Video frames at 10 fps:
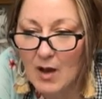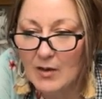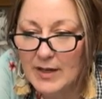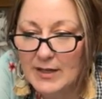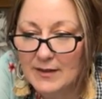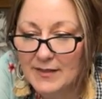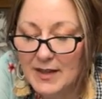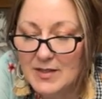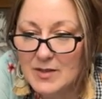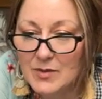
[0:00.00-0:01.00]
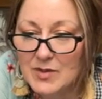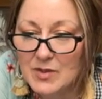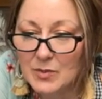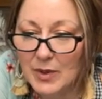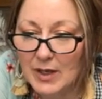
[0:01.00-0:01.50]
Oh, Edith, that's so
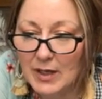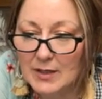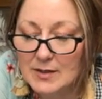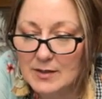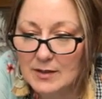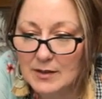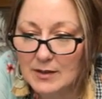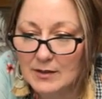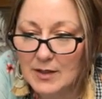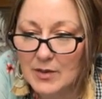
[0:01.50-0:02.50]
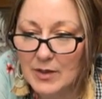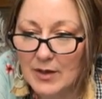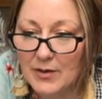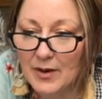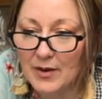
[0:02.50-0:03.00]
sweet that you
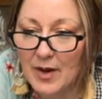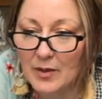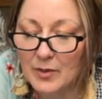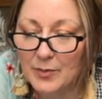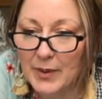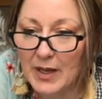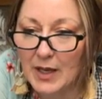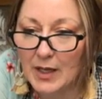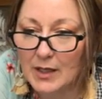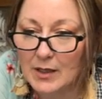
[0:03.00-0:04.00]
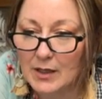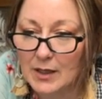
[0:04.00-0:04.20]
get your hair colored pink.